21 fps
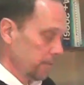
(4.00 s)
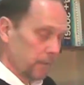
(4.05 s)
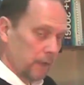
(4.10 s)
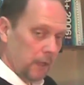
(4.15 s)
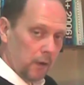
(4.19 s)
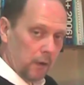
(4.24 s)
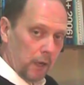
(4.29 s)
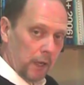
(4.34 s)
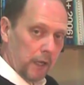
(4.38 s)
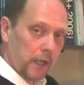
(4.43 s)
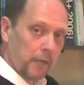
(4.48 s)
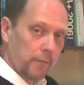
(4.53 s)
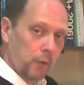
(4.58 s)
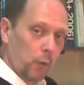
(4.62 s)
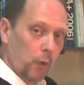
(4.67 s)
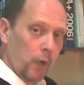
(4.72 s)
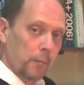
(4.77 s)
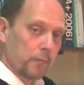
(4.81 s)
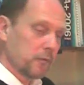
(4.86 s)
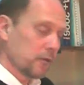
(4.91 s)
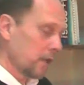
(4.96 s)
Now I have a
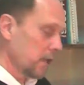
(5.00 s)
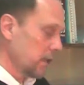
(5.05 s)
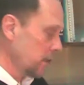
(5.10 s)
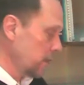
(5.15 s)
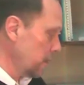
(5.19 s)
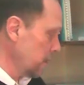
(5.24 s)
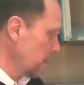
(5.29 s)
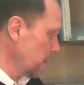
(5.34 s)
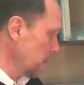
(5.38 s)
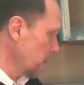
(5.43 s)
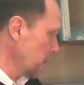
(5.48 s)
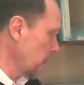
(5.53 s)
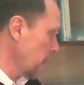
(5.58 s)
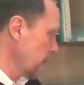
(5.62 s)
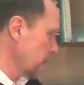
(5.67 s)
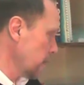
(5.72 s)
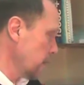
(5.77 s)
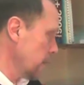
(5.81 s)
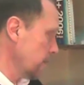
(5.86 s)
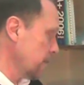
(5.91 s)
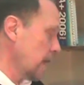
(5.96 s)
website here
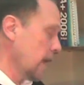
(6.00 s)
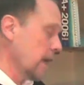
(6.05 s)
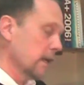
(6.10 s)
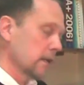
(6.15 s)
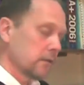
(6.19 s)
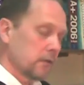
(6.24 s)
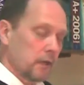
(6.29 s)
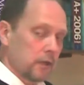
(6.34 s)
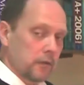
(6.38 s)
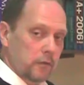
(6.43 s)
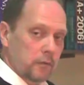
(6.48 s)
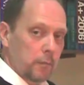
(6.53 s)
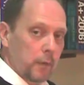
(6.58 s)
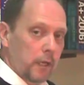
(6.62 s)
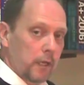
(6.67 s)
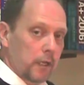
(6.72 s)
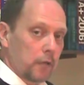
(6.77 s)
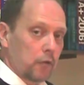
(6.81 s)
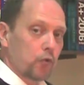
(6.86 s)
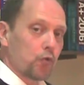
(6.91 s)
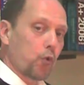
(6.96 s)
and I've accessed
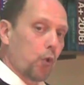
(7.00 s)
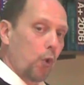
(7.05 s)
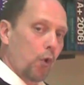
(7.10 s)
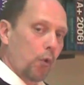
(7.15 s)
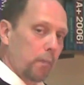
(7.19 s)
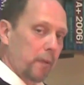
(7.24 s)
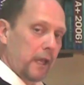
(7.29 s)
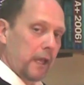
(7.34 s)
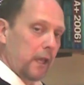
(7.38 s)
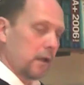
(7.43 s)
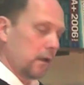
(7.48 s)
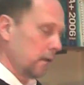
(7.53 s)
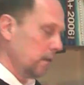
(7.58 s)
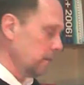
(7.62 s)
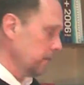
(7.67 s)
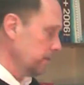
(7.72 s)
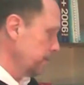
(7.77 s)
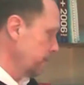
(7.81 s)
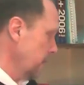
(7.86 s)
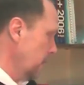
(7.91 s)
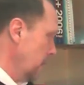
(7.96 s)
my control
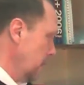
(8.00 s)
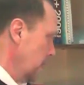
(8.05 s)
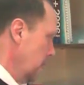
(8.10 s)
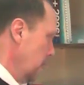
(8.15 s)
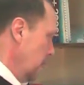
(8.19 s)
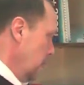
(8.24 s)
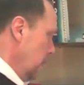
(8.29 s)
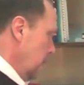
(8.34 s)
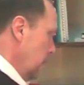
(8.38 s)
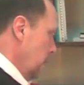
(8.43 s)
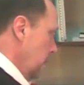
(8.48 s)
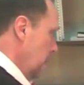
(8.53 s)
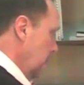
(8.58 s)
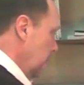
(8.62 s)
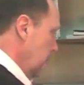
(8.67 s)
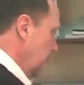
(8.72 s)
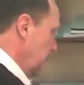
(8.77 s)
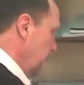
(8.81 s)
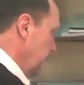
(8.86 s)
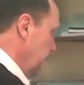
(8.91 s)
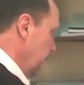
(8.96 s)
panel
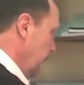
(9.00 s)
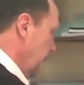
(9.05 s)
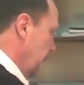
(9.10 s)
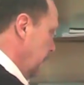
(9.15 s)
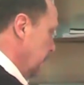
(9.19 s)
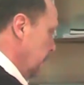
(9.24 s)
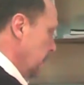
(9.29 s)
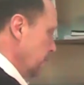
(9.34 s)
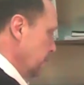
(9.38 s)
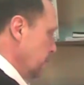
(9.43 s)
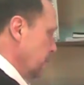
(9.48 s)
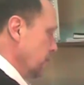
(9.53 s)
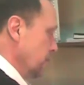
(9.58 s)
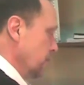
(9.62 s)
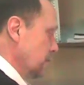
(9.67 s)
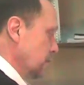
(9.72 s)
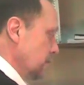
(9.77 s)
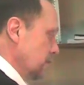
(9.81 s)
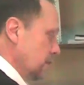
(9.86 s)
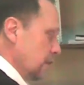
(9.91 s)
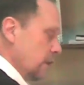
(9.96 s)
um, and I've
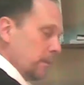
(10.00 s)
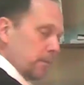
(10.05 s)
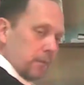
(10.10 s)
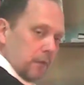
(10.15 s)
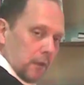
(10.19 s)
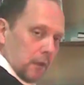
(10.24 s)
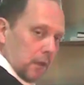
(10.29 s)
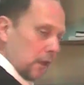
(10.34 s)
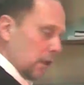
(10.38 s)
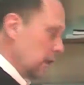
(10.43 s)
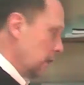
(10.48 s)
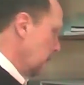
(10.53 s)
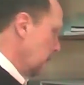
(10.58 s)
just skipped the